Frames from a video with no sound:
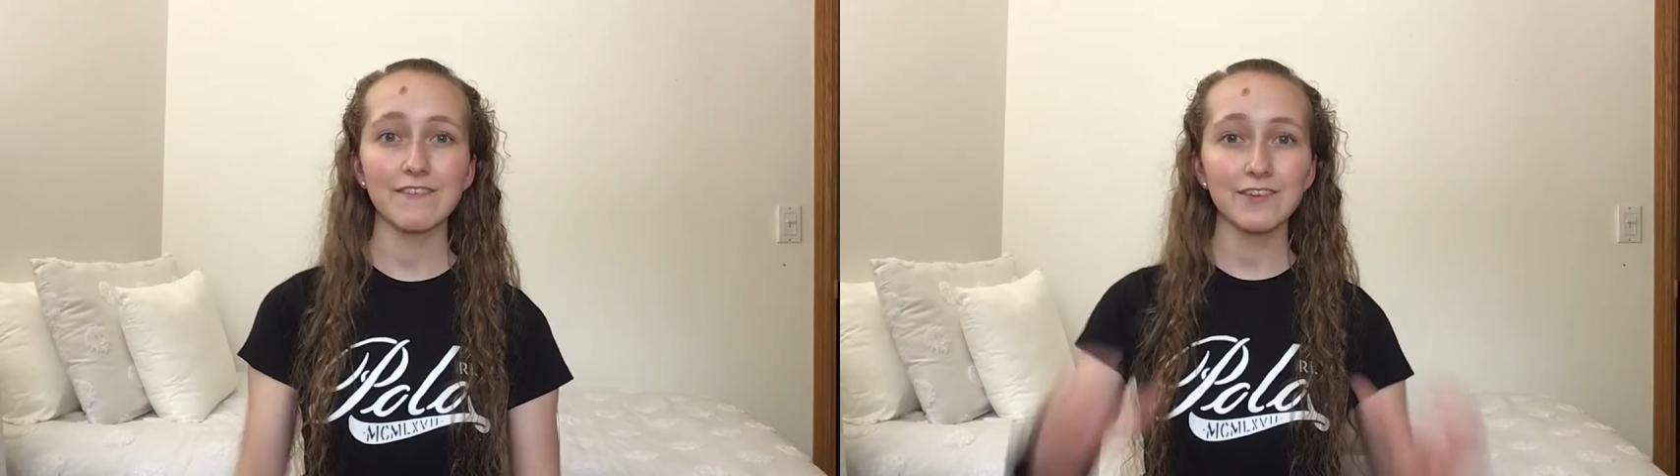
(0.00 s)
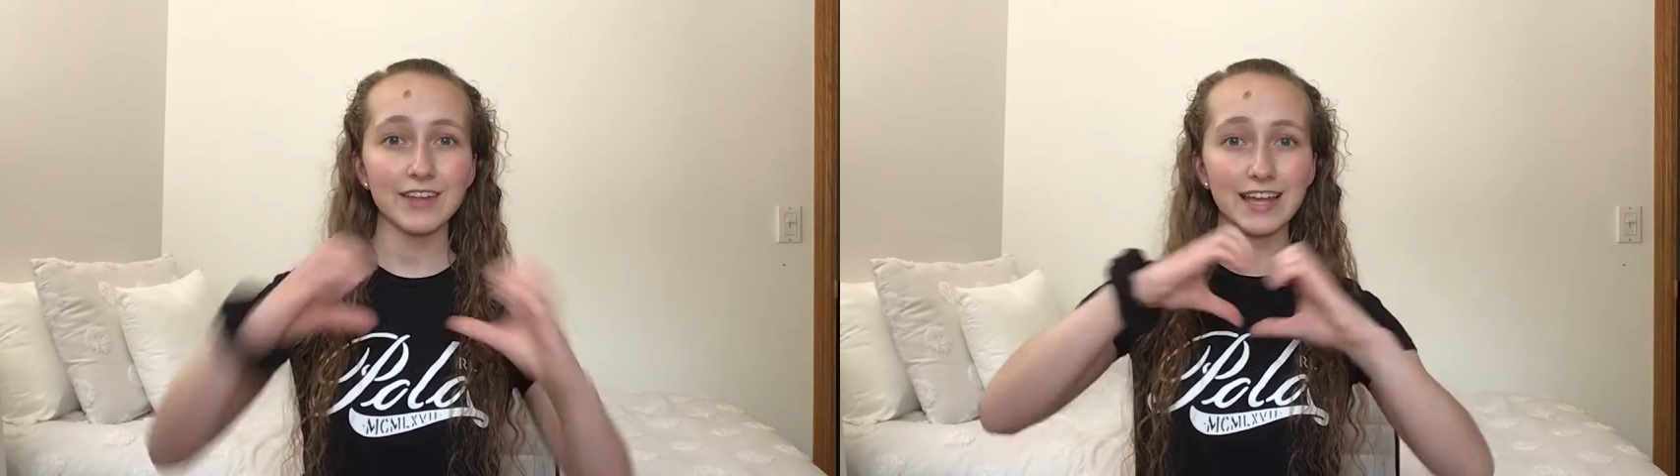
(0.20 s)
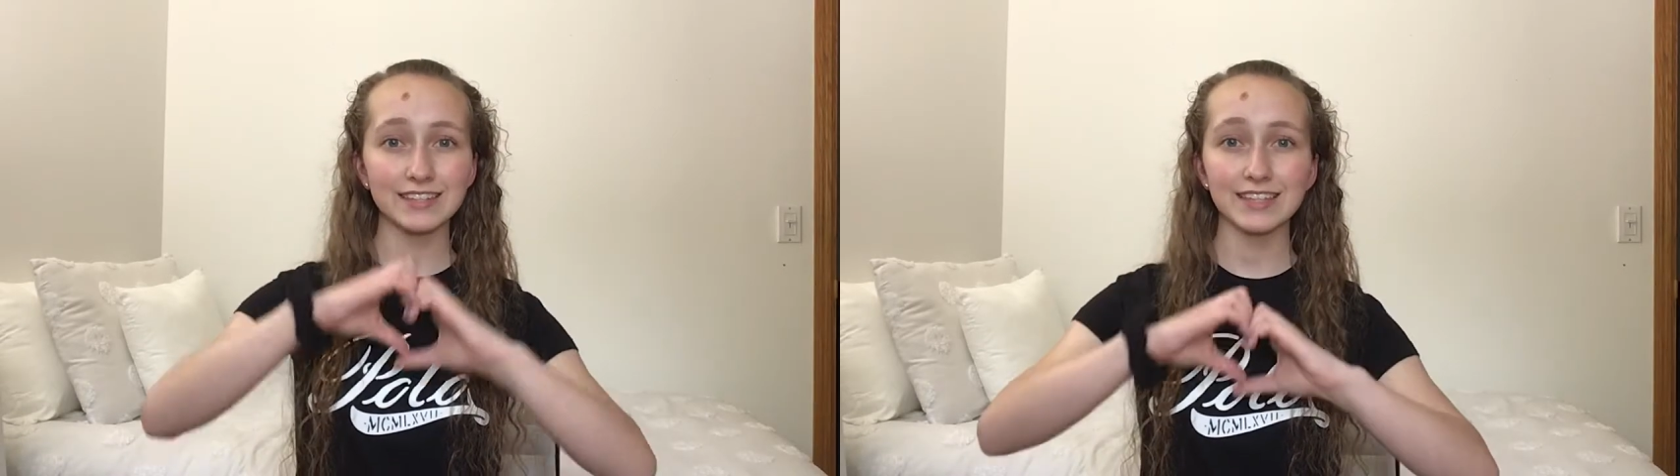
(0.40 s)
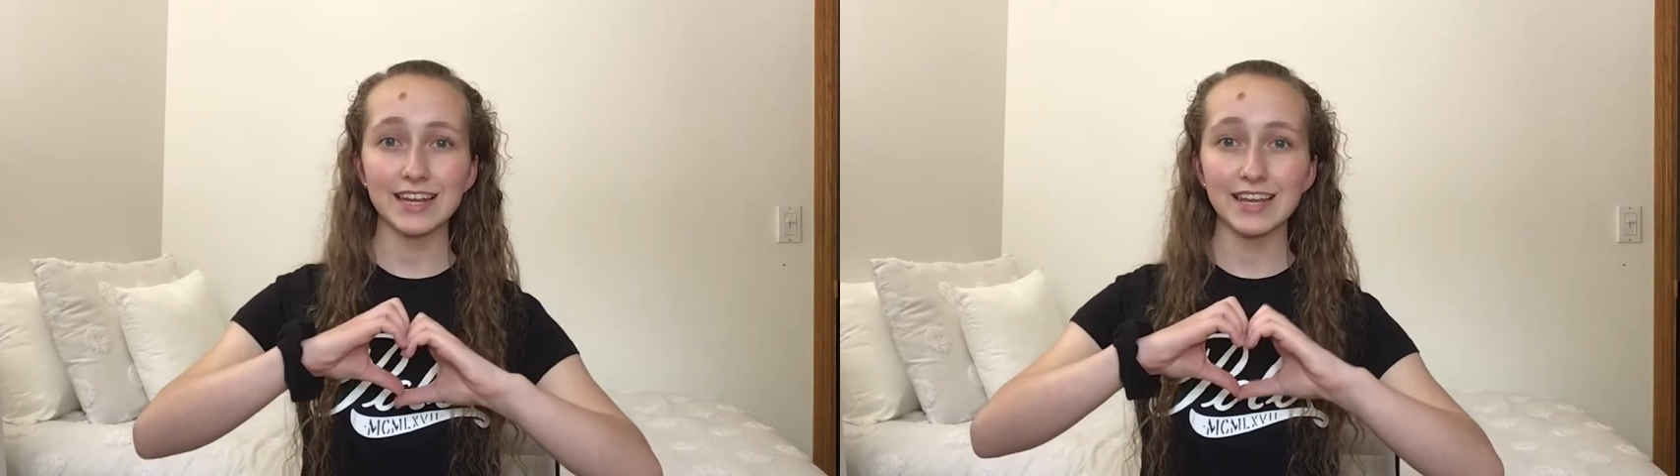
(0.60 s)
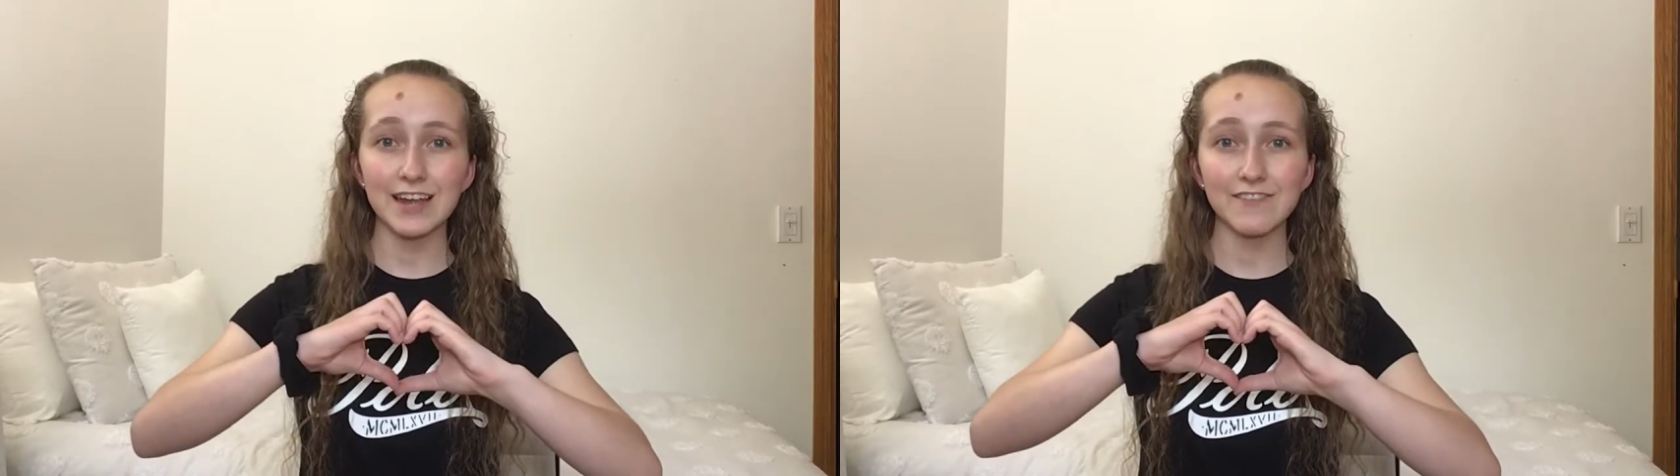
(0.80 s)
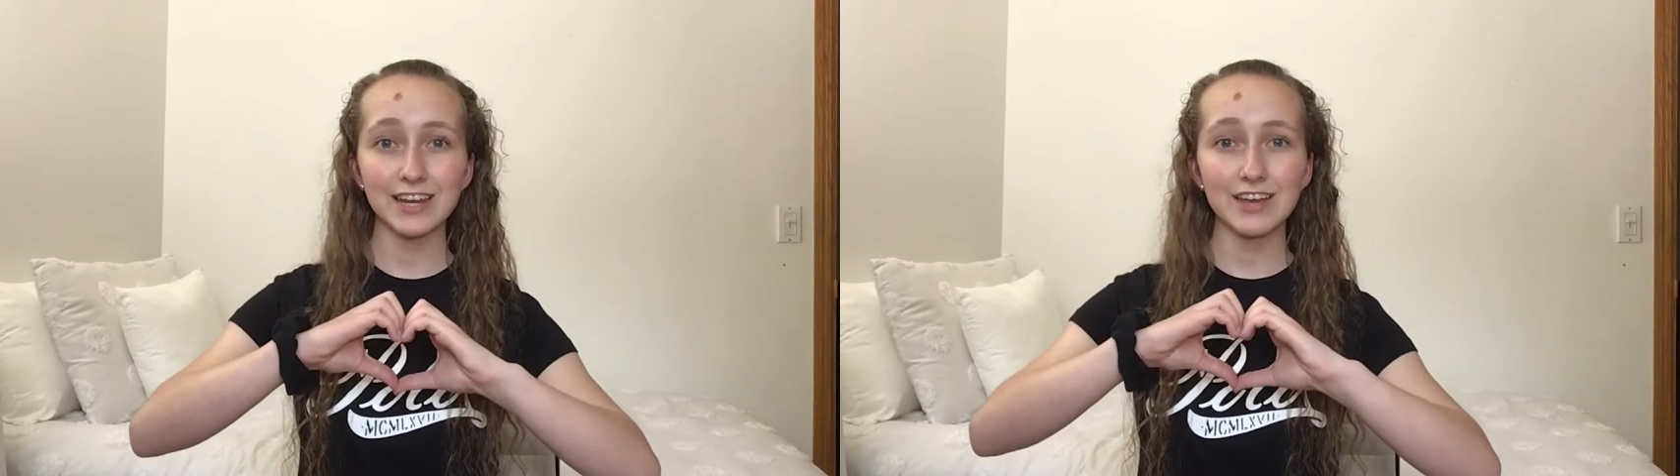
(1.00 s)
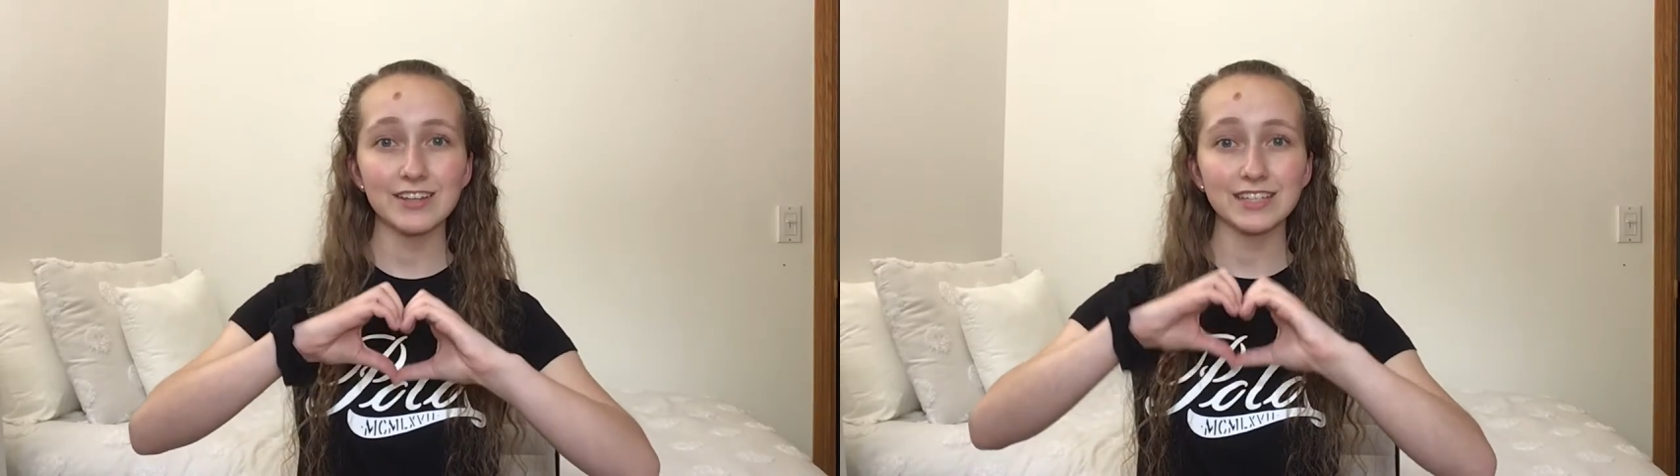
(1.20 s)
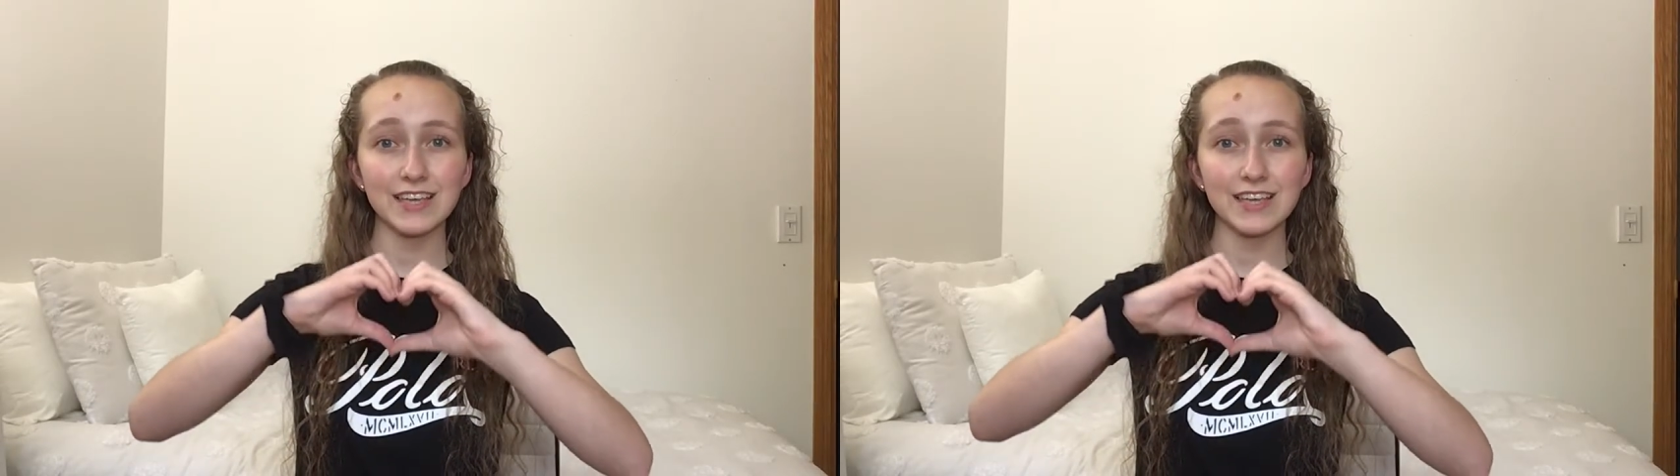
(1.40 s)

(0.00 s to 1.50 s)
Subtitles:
If you like skincare videos,